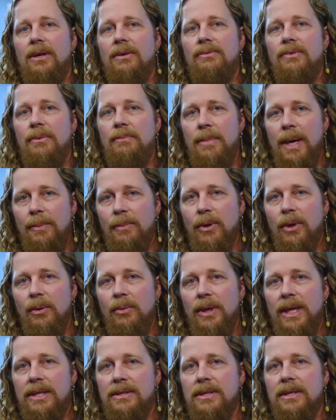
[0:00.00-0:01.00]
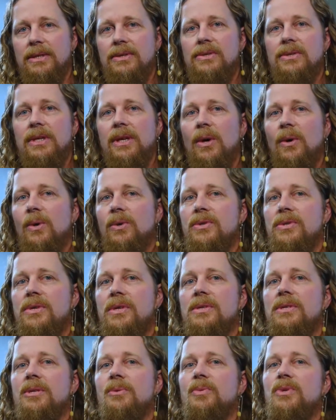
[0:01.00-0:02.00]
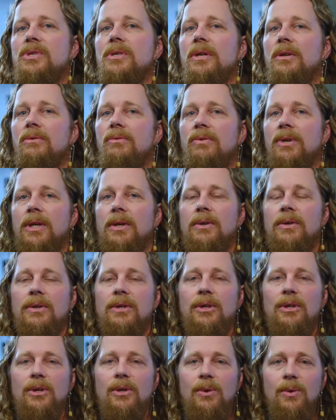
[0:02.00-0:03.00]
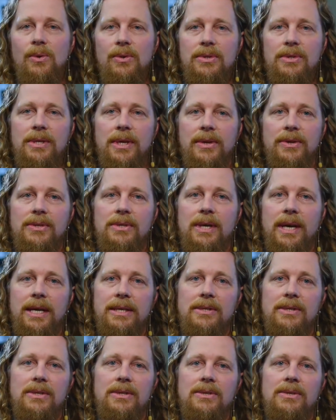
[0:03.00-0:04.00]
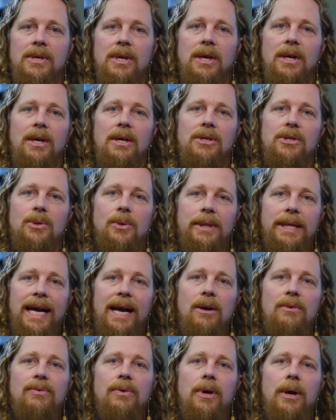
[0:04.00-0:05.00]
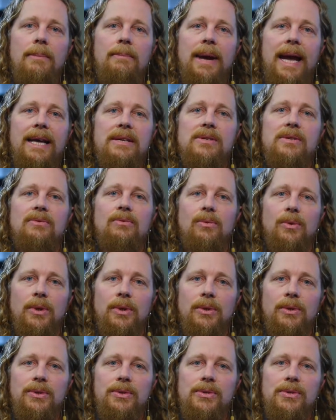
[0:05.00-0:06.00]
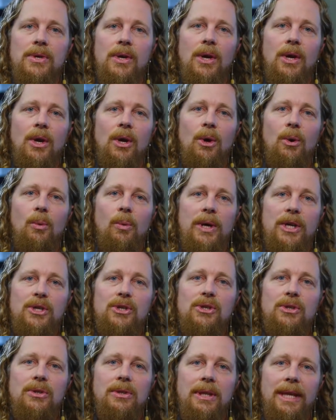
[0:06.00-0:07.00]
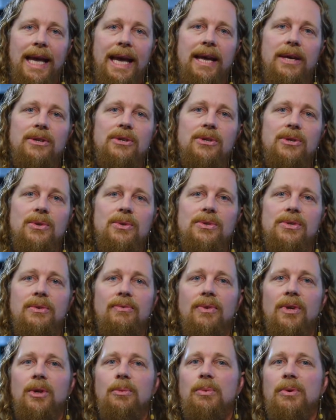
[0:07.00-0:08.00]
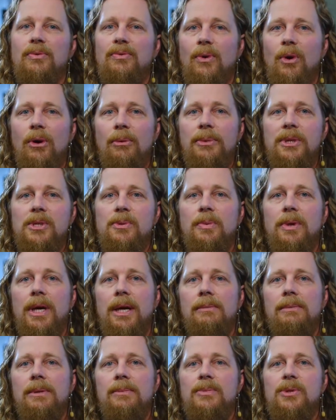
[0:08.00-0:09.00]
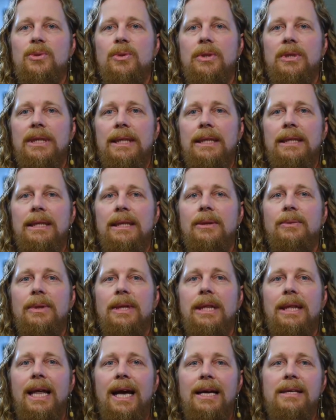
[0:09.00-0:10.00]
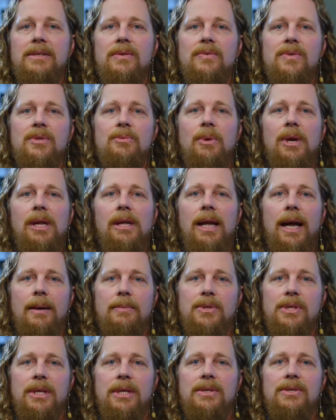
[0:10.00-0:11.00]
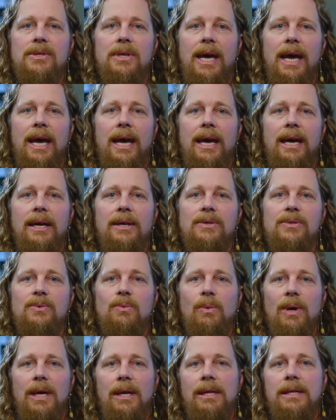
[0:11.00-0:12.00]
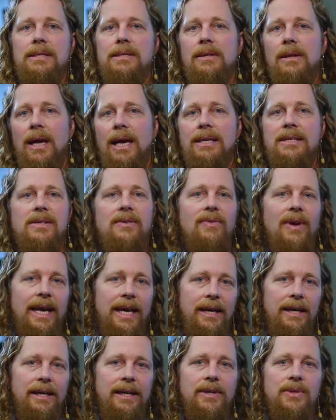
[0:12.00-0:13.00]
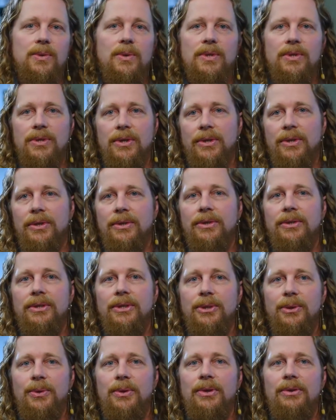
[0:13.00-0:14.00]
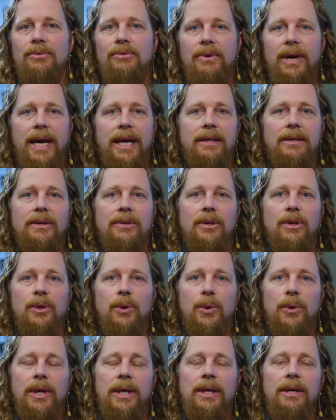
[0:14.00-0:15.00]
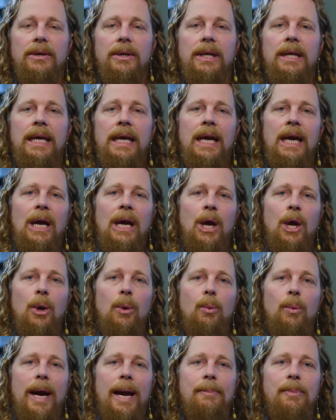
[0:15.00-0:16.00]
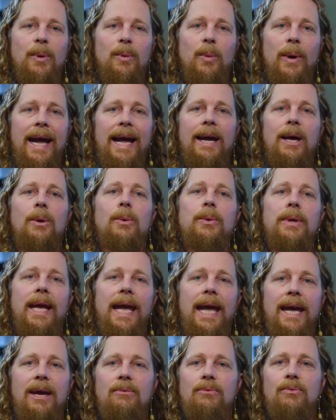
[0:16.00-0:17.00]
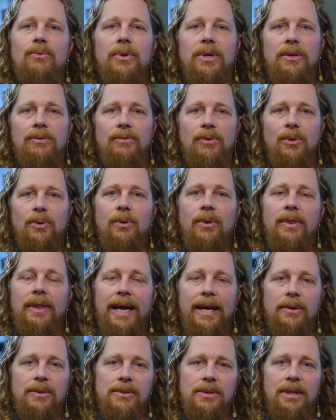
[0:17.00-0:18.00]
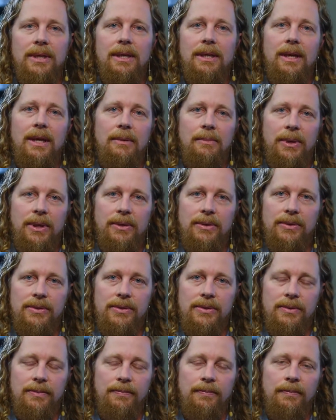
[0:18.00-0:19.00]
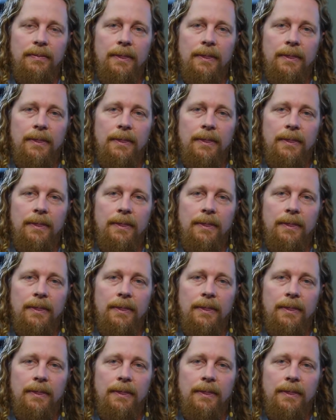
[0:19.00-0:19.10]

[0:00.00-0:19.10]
For memory reasons, the old system was configured to huge cell sizes to allow for our massive worlds, which led to severe performance problems when dealing with lots of small objects, as well as lots of entities returned due to the fact that the grid would wrap around every few thousand kilometers.